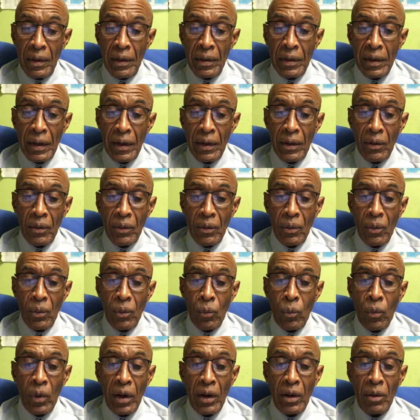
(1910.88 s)
Now,
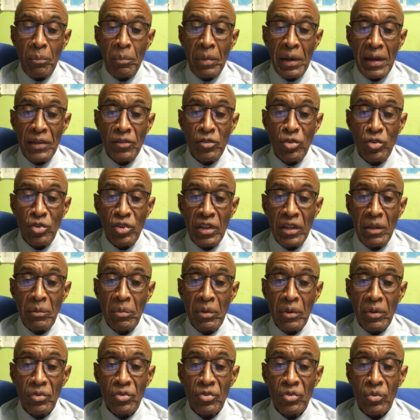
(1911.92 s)
while
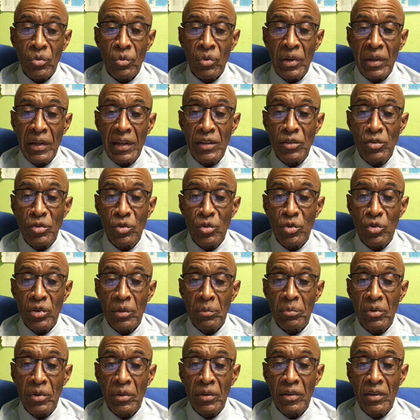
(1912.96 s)
Bathsheba's
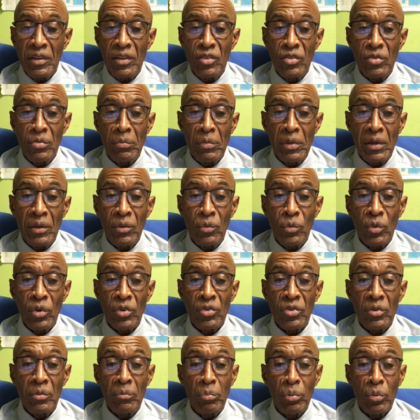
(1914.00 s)
relationship to these men
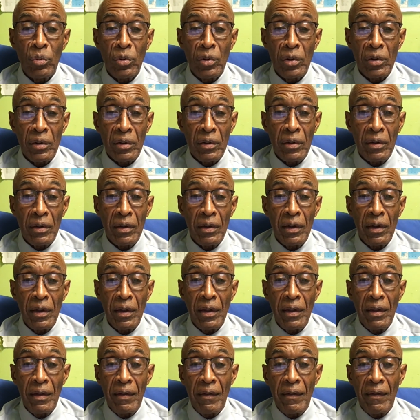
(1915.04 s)
was important,
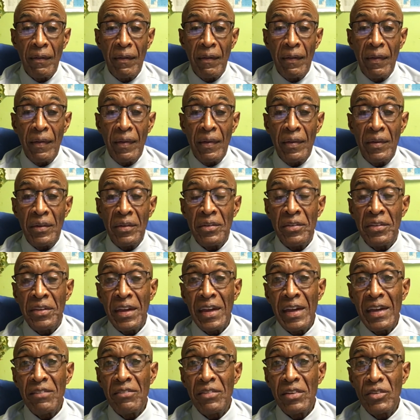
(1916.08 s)

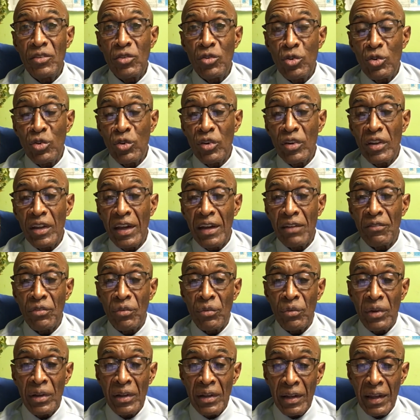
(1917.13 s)
David should have
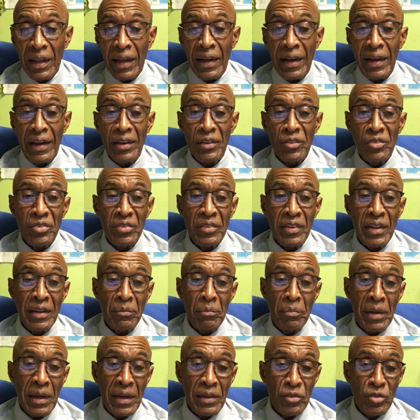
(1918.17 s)
realized
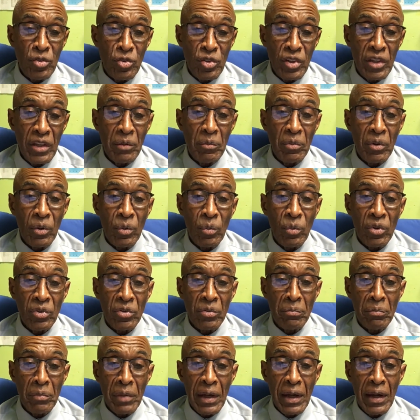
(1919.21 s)
that Bathsheba
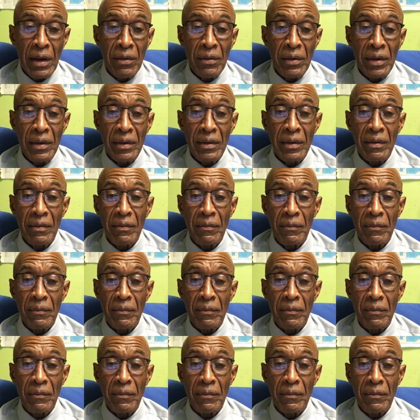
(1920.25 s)
was married,